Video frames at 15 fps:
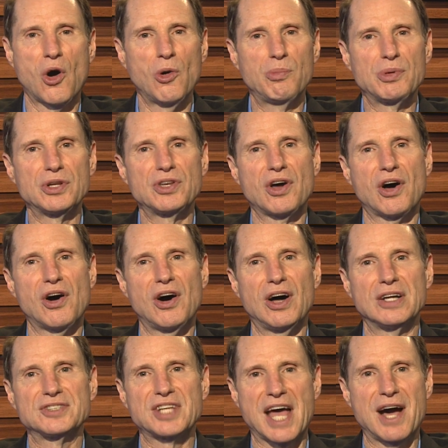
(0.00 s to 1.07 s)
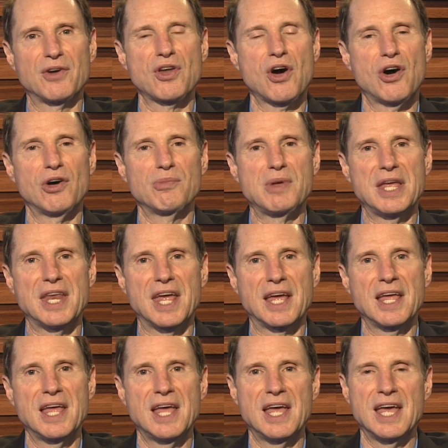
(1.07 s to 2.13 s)
open-to-all town hall
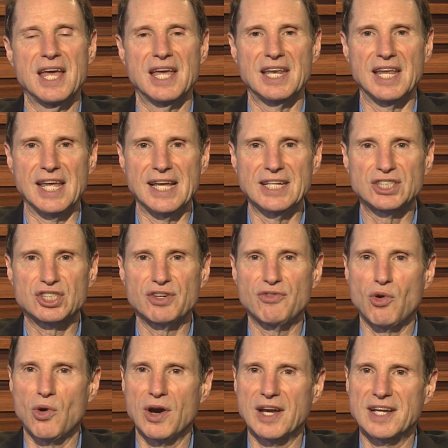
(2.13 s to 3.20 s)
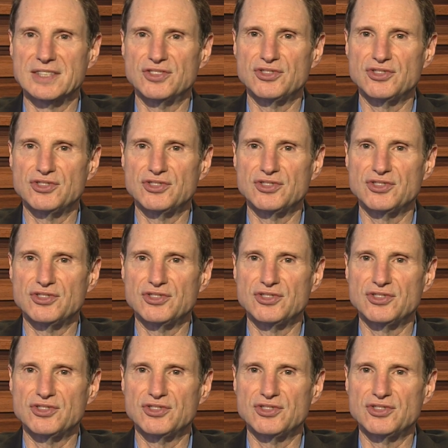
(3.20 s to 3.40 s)
meeting in each of Oregon's